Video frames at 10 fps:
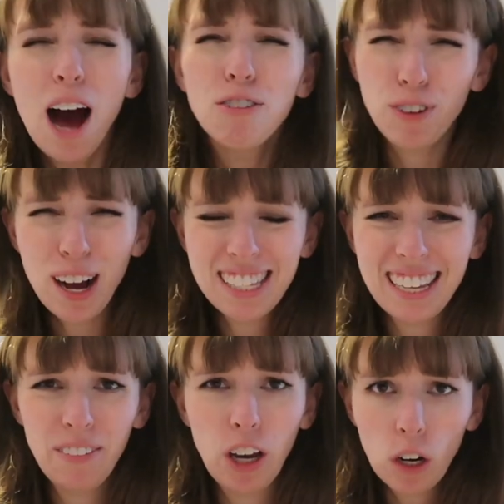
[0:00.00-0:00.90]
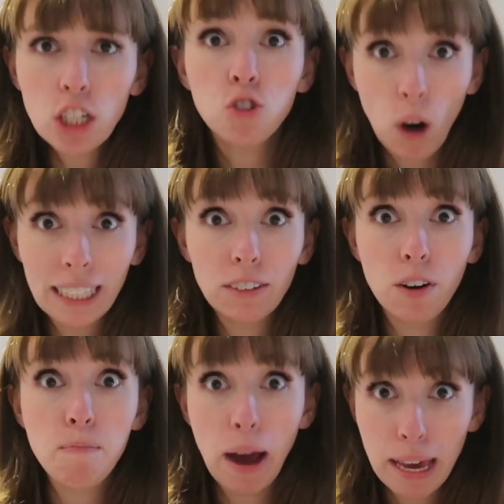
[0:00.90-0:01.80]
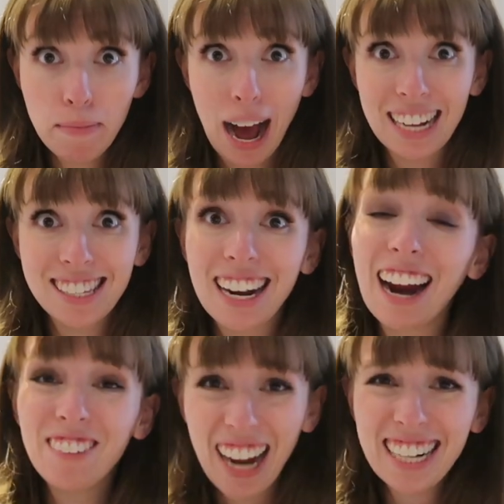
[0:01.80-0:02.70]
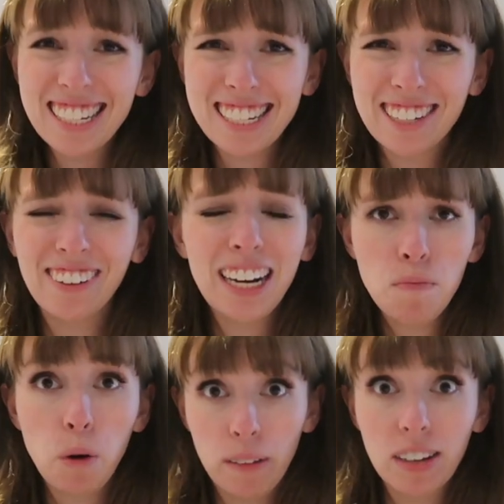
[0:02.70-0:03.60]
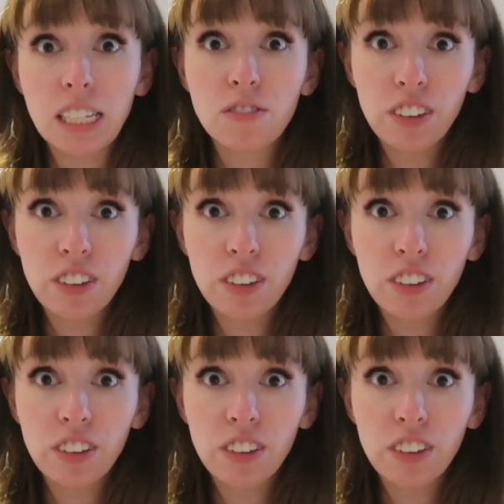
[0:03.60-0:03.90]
Firstly, we got a trailer for Baymax that I reacted to in a previous